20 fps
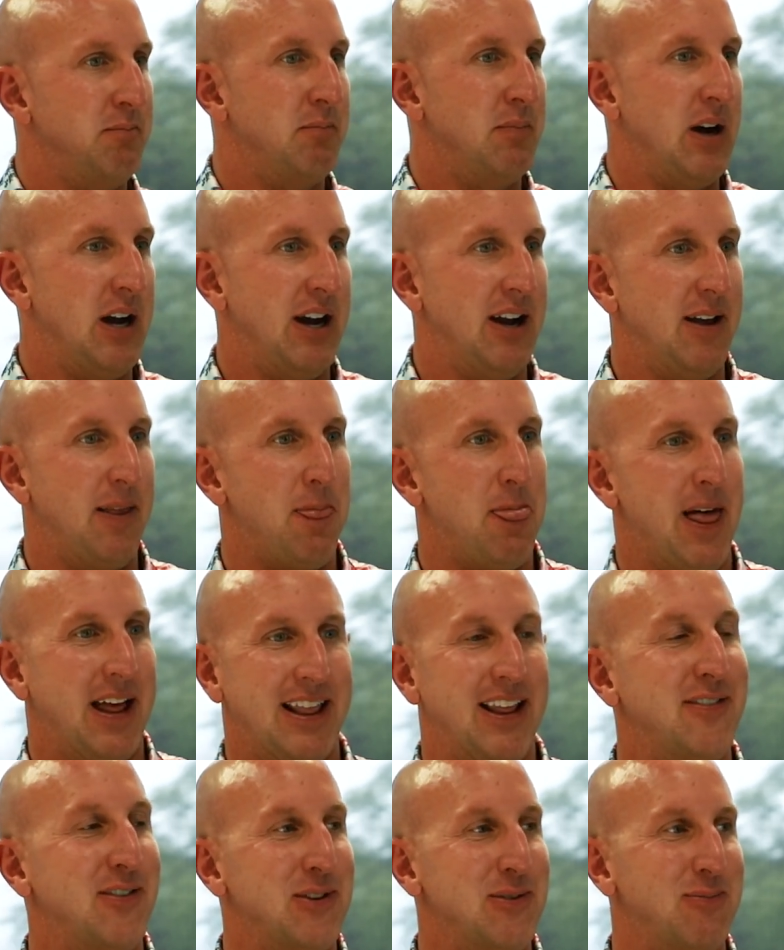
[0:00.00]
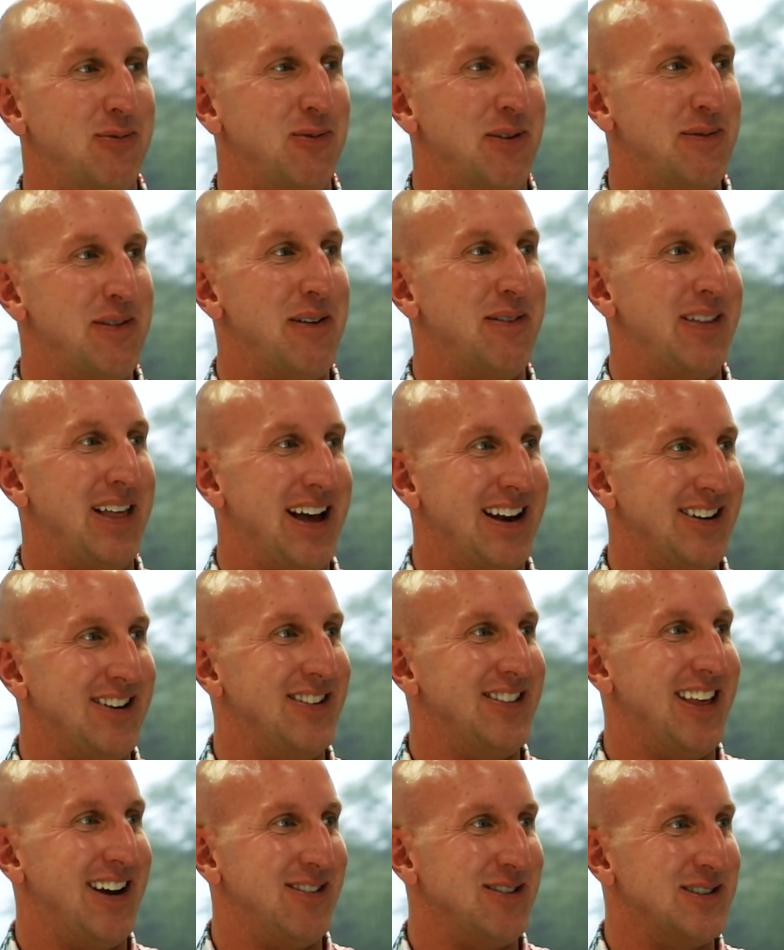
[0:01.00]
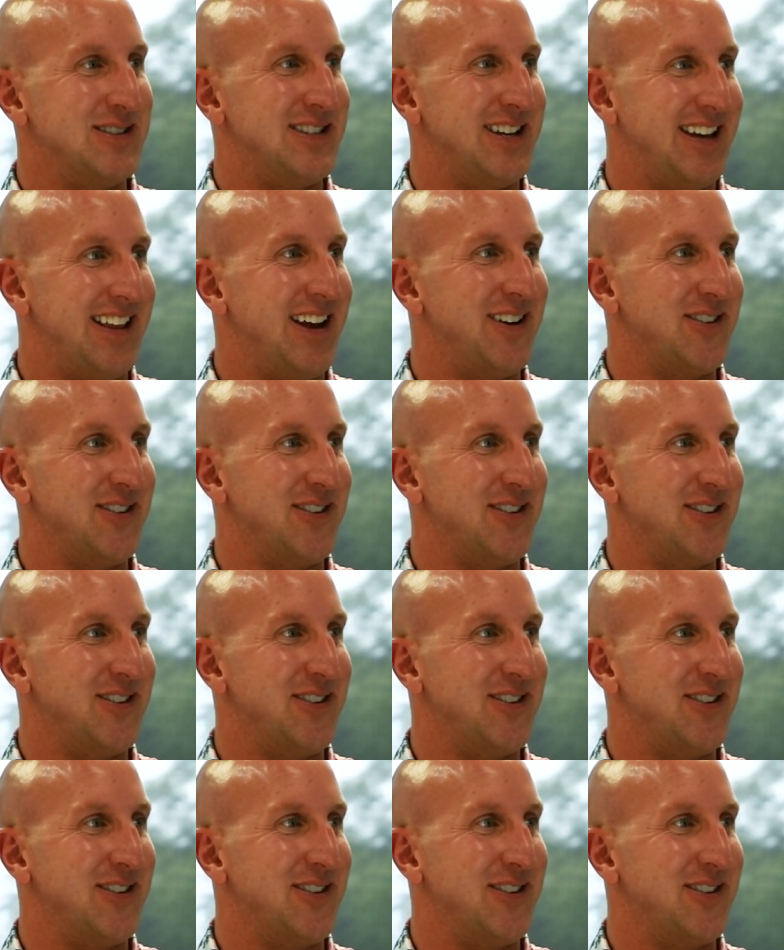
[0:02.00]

But I love that you remember that, dude. That was